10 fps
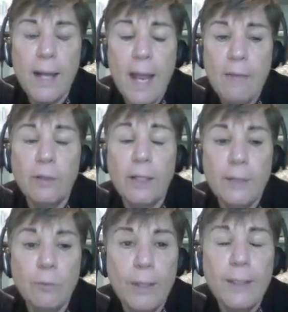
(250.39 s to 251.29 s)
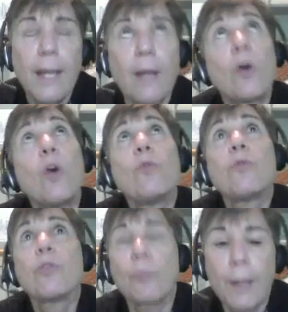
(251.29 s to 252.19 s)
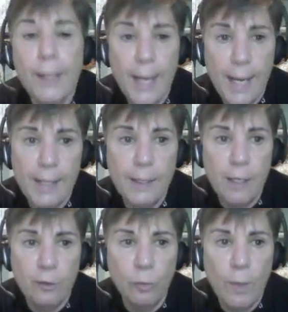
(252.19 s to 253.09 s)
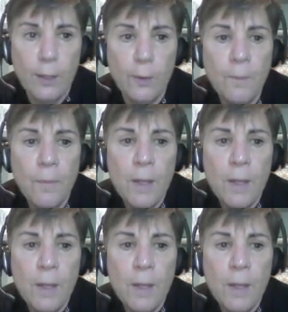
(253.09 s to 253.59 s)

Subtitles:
I have a light right now over my head as well.